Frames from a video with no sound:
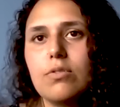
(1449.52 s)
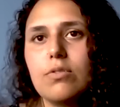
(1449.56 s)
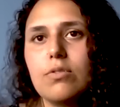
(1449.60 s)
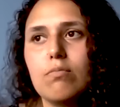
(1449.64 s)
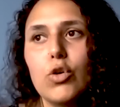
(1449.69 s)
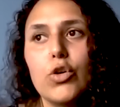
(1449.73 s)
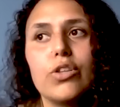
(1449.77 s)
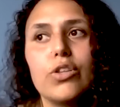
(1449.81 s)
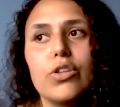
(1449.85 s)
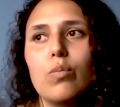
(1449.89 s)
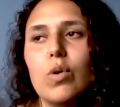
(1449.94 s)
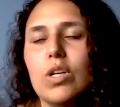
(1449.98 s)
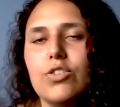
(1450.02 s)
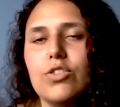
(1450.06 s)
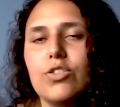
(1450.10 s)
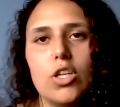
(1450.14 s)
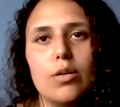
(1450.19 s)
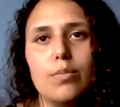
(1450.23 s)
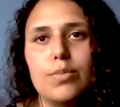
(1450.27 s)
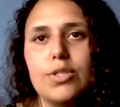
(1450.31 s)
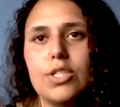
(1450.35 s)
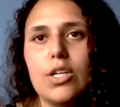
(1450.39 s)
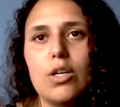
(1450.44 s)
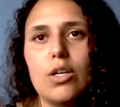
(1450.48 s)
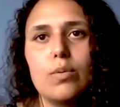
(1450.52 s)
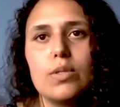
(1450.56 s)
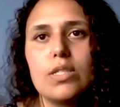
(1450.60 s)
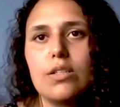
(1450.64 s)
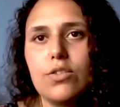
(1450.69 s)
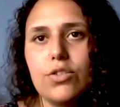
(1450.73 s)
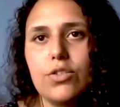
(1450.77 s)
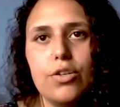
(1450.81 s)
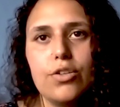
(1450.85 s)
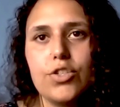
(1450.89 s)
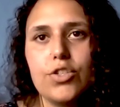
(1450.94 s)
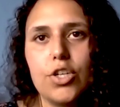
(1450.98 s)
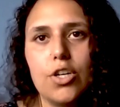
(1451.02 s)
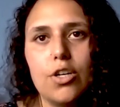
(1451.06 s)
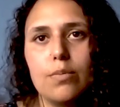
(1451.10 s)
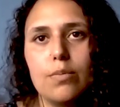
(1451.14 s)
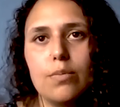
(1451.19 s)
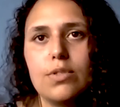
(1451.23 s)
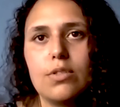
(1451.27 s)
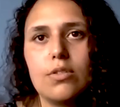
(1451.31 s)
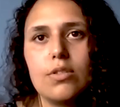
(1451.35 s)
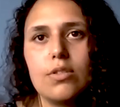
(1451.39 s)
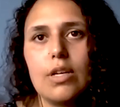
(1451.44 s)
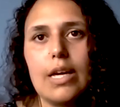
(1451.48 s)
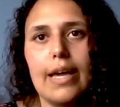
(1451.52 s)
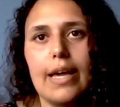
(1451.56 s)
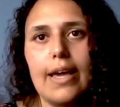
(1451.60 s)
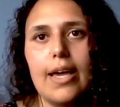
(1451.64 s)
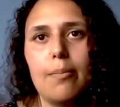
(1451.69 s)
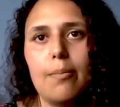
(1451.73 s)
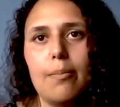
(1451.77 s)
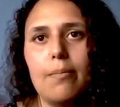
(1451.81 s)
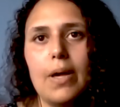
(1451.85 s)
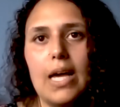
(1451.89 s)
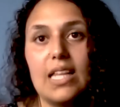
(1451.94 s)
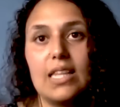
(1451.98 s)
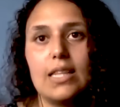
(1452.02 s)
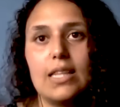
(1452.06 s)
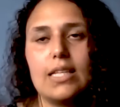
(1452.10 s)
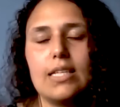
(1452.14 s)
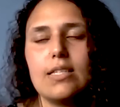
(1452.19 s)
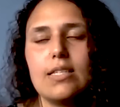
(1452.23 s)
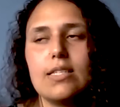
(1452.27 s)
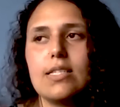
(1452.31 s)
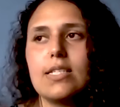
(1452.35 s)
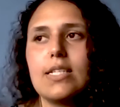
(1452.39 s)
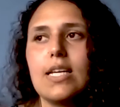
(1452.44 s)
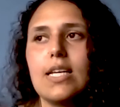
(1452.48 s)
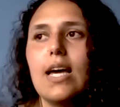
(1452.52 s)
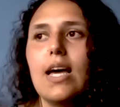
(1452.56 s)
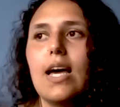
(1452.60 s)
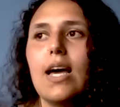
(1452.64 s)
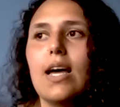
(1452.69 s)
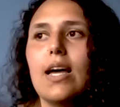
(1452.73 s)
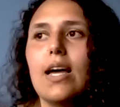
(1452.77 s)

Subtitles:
more than one job. She always had two jobs, at least.